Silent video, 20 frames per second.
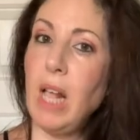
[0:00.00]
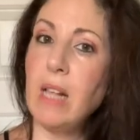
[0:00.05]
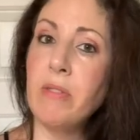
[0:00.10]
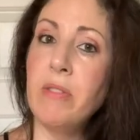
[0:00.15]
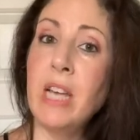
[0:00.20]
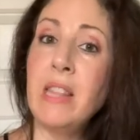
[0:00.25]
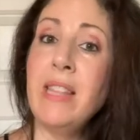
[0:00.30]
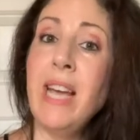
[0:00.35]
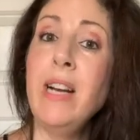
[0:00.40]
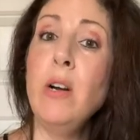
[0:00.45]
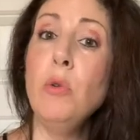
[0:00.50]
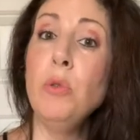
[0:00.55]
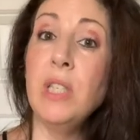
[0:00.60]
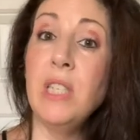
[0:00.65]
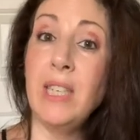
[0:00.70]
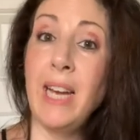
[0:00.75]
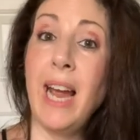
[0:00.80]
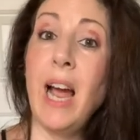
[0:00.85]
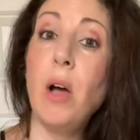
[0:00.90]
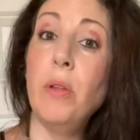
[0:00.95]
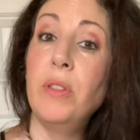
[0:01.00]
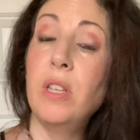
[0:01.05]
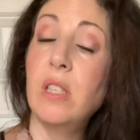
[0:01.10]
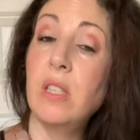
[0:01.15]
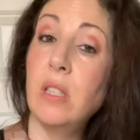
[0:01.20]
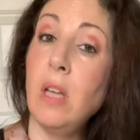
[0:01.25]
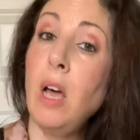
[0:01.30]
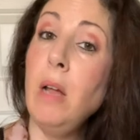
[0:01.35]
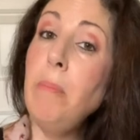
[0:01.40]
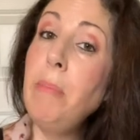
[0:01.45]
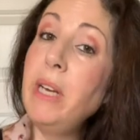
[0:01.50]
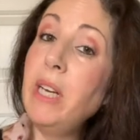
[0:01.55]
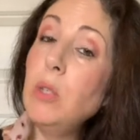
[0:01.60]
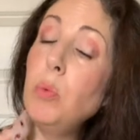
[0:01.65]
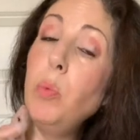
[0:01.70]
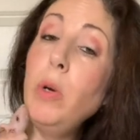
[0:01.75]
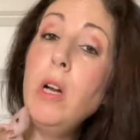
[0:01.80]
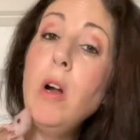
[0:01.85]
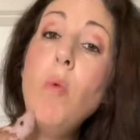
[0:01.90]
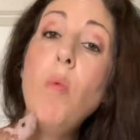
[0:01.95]
that they don't stay out in the sun because
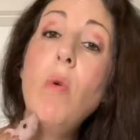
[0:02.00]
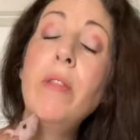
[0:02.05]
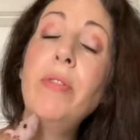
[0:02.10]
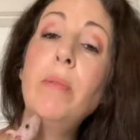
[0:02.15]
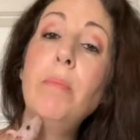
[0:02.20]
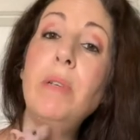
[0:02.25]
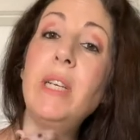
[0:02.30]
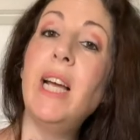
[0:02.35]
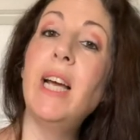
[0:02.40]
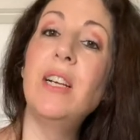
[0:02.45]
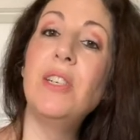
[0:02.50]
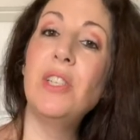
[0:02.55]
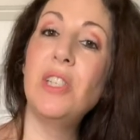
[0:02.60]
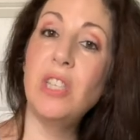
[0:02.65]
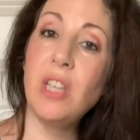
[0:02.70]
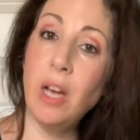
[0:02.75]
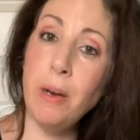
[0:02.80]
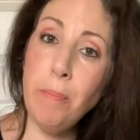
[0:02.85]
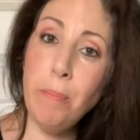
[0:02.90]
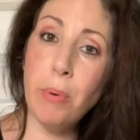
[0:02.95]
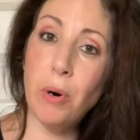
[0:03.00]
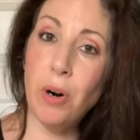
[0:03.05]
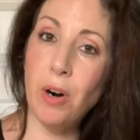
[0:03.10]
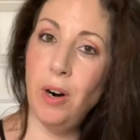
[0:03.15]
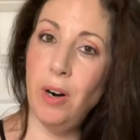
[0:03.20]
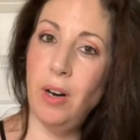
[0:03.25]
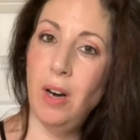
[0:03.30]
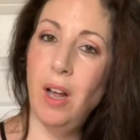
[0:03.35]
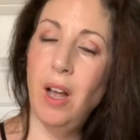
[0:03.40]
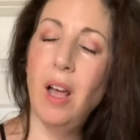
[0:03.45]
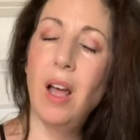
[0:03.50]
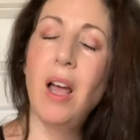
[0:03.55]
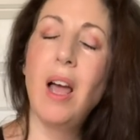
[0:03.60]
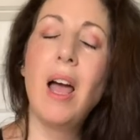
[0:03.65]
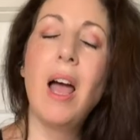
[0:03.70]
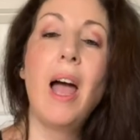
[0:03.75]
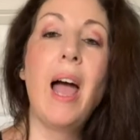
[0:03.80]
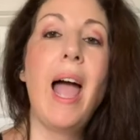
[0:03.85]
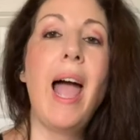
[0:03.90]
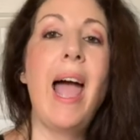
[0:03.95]
we don't want them to get a sunburn.
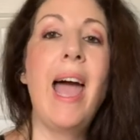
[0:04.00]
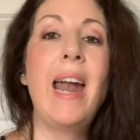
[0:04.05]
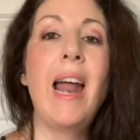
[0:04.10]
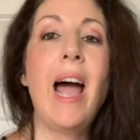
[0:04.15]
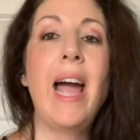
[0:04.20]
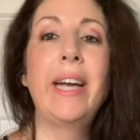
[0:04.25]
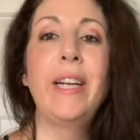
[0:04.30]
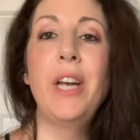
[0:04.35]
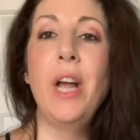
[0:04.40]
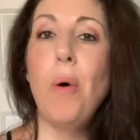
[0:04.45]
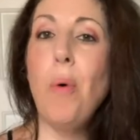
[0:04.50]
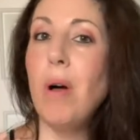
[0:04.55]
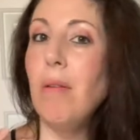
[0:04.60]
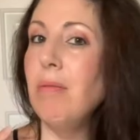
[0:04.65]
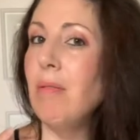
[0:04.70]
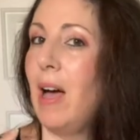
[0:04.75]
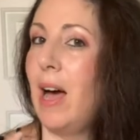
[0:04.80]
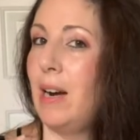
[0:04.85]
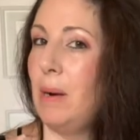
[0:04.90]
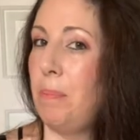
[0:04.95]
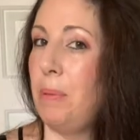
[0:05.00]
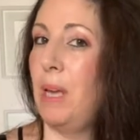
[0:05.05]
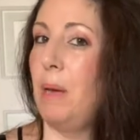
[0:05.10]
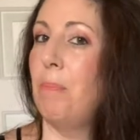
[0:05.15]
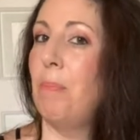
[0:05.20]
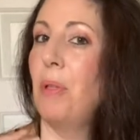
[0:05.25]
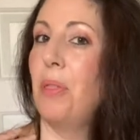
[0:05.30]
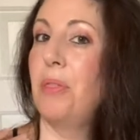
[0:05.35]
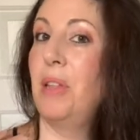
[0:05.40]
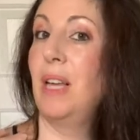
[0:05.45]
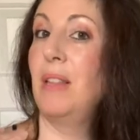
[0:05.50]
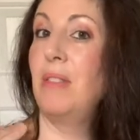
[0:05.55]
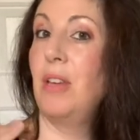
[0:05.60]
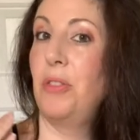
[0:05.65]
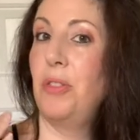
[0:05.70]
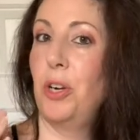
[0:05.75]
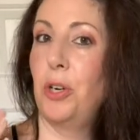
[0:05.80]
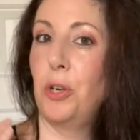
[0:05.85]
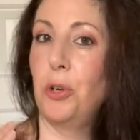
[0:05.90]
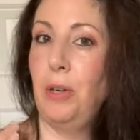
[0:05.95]
And I know a lot of people think that
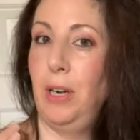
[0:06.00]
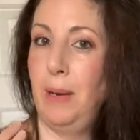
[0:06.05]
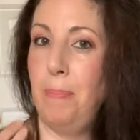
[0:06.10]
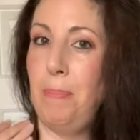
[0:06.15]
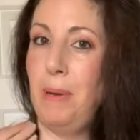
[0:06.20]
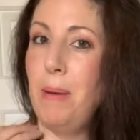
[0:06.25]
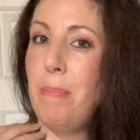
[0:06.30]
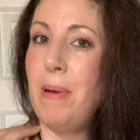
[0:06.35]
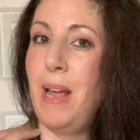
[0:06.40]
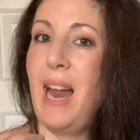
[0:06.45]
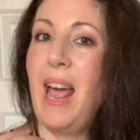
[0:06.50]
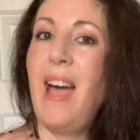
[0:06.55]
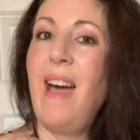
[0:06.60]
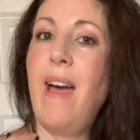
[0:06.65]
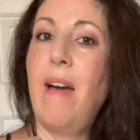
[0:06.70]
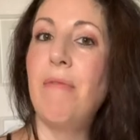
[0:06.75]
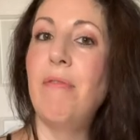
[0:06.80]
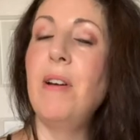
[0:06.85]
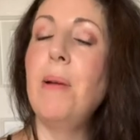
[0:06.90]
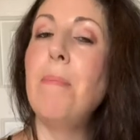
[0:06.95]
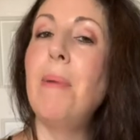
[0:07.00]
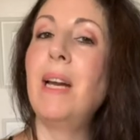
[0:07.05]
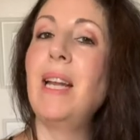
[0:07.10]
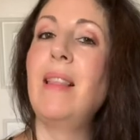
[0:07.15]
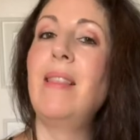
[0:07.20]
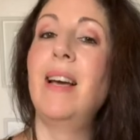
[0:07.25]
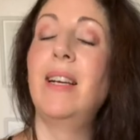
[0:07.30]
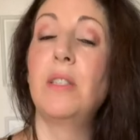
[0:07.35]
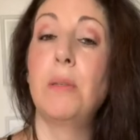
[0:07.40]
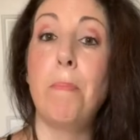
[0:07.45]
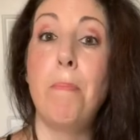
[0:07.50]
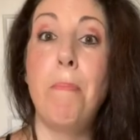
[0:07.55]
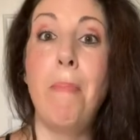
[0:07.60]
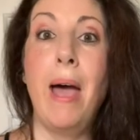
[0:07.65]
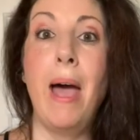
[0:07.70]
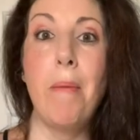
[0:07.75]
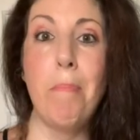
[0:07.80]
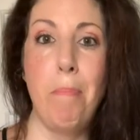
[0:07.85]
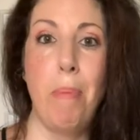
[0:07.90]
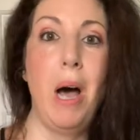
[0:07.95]
they're creepy, but everybody that's
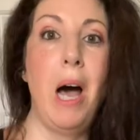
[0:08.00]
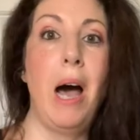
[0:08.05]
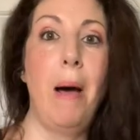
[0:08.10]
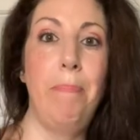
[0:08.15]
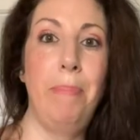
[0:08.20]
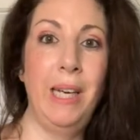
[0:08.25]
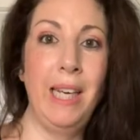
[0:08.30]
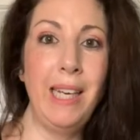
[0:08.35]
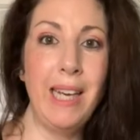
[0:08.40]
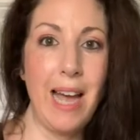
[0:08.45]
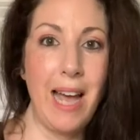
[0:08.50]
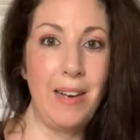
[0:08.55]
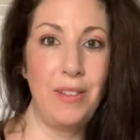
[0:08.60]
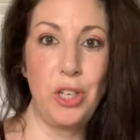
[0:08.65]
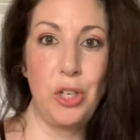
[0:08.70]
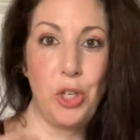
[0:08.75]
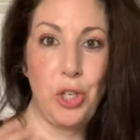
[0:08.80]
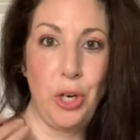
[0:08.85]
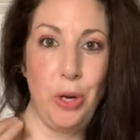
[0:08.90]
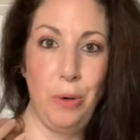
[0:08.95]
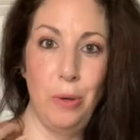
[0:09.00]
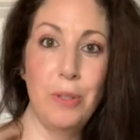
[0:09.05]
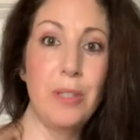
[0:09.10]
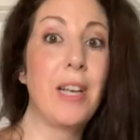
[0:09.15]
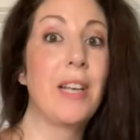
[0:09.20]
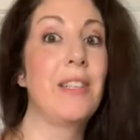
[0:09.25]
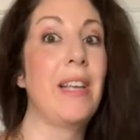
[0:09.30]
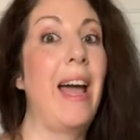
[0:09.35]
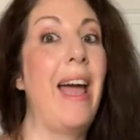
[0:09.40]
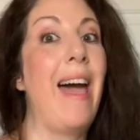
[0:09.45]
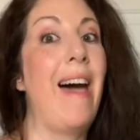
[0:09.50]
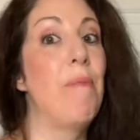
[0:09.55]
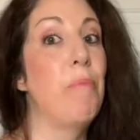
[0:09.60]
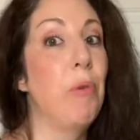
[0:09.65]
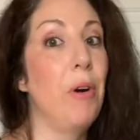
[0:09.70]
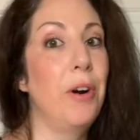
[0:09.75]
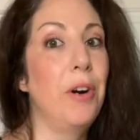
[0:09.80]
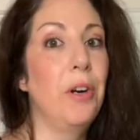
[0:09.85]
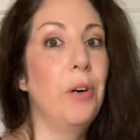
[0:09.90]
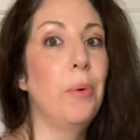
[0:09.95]
met Poppy at the shows, because I have
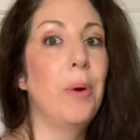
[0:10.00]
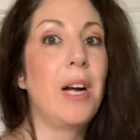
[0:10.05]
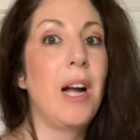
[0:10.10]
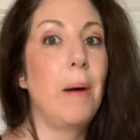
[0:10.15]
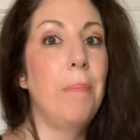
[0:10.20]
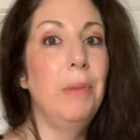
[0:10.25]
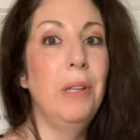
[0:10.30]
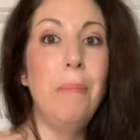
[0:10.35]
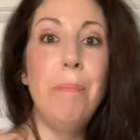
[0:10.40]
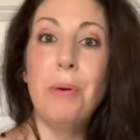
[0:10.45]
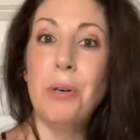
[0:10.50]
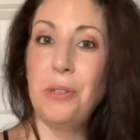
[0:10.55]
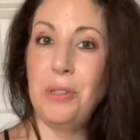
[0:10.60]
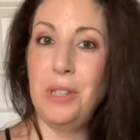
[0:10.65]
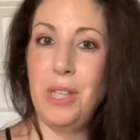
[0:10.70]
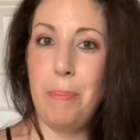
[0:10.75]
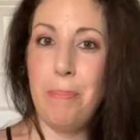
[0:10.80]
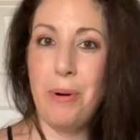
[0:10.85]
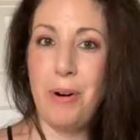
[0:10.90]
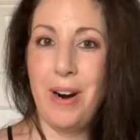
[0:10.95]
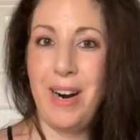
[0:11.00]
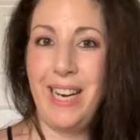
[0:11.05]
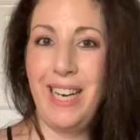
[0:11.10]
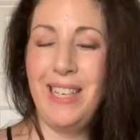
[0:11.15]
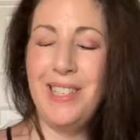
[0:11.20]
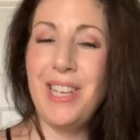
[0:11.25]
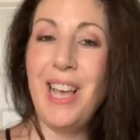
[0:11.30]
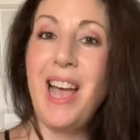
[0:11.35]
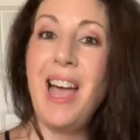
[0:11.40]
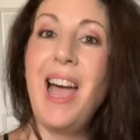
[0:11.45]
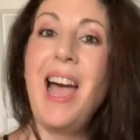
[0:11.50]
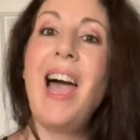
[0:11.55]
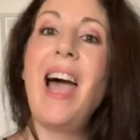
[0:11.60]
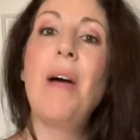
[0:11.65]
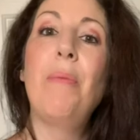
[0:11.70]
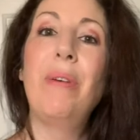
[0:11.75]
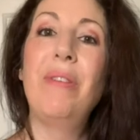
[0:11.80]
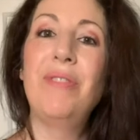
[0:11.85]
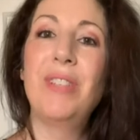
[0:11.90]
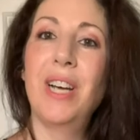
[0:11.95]
brought her to a couple of birthday parties, and
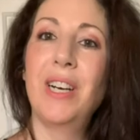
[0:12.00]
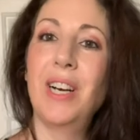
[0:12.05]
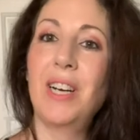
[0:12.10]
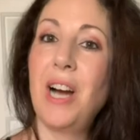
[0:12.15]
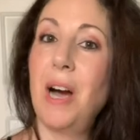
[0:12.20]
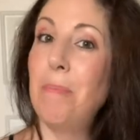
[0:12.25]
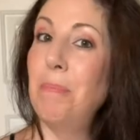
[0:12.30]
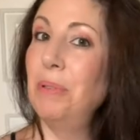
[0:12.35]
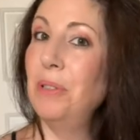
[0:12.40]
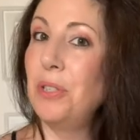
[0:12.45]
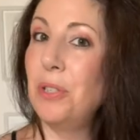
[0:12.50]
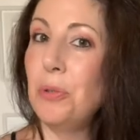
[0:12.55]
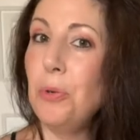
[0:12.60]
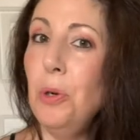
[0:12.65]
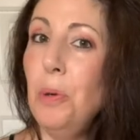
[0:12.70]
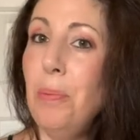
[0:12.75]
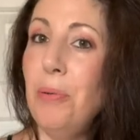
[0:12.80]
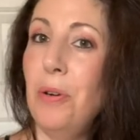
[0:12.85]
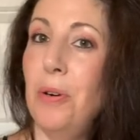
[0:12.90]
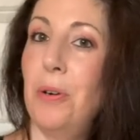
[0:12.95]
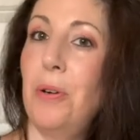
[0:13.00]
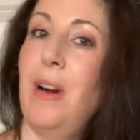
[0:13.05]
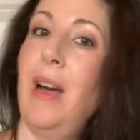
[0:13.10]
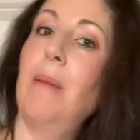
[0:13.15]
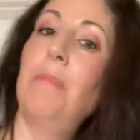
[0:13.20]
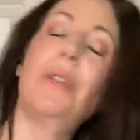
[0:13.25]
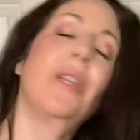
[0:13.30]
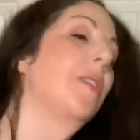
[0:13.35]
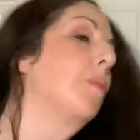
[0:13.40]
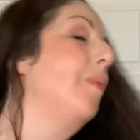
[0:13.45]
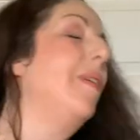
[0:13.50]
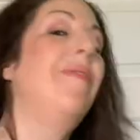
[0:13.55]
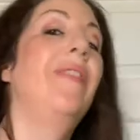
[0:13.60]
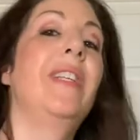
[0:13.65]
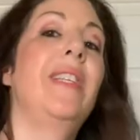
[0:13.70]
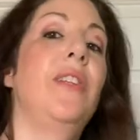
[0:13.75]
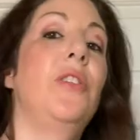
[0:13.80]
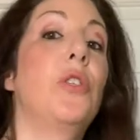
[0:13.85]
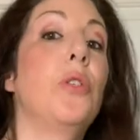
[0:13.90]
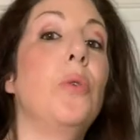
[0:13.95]
we've done a couple of school programs because we
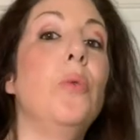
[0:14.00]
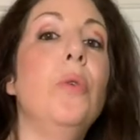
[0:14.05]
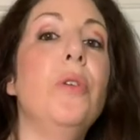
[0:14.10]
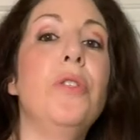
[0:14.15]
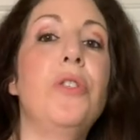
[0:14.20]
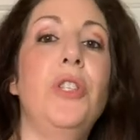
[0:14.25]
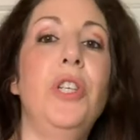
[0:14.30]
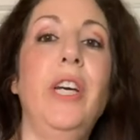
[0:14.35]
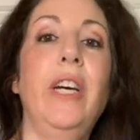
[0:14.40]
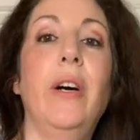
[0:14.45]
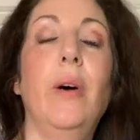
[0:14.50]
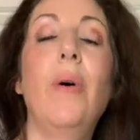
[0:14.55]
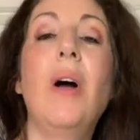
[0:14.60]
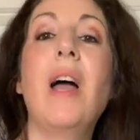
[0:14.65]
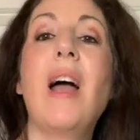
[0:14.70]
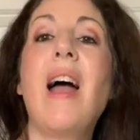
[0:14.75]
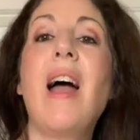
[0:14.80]
visit schools too.